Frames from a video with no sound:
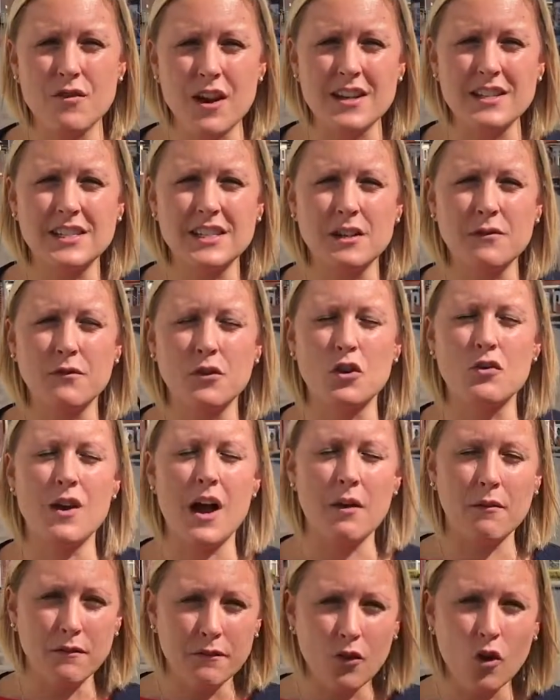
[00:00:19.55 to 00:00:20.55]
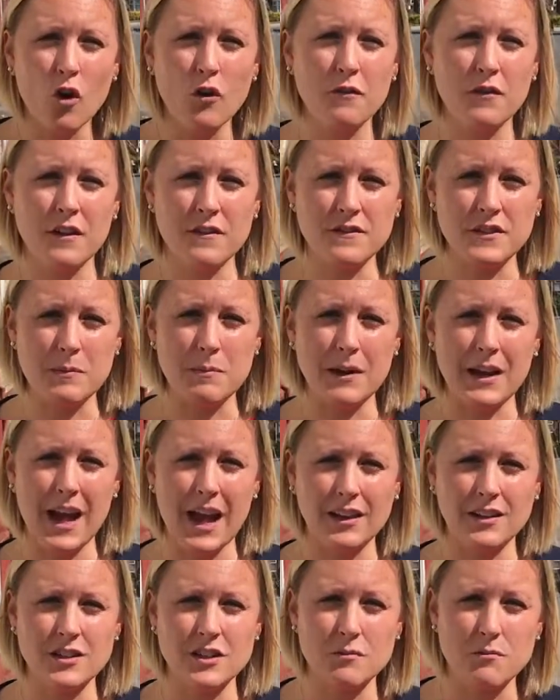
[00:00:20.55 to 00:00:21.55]
rented for around 450 per
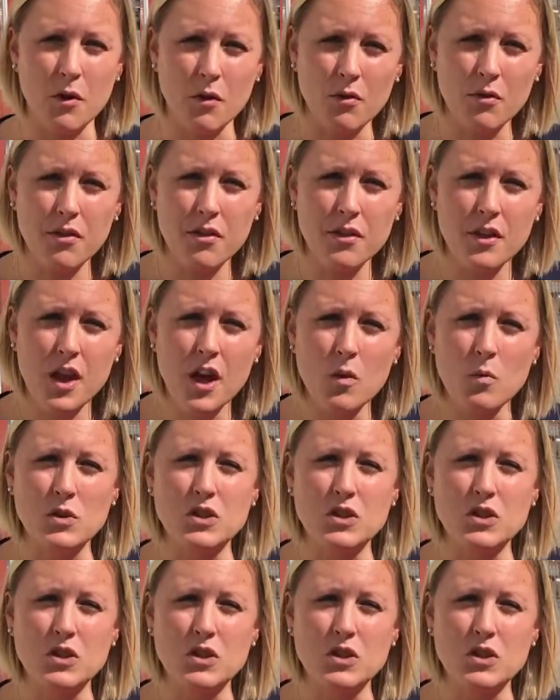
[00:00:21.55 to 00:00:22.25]
calendar month,